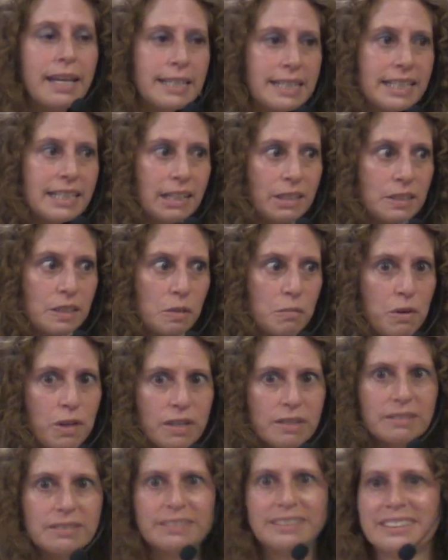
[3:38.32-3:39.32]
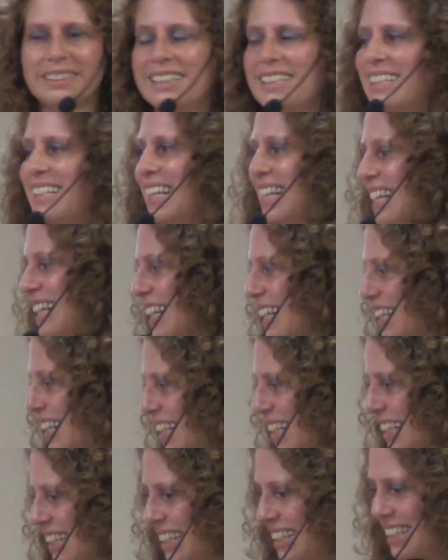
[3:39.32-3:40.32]
to yell some more.
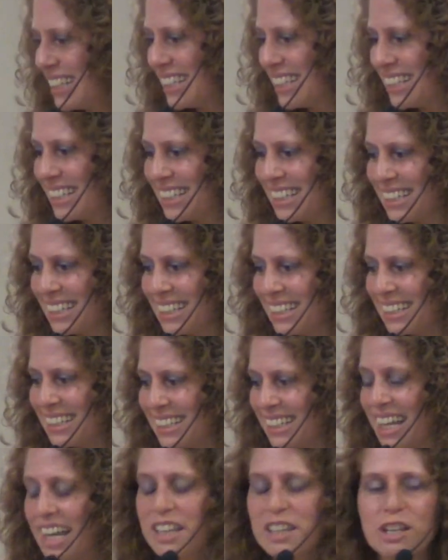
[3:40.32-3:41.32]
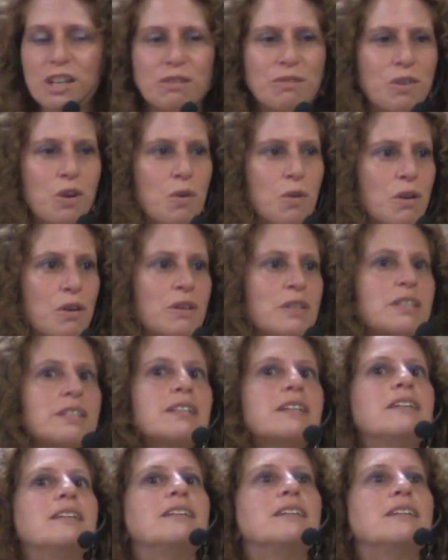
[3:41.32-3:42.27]
And then, of course,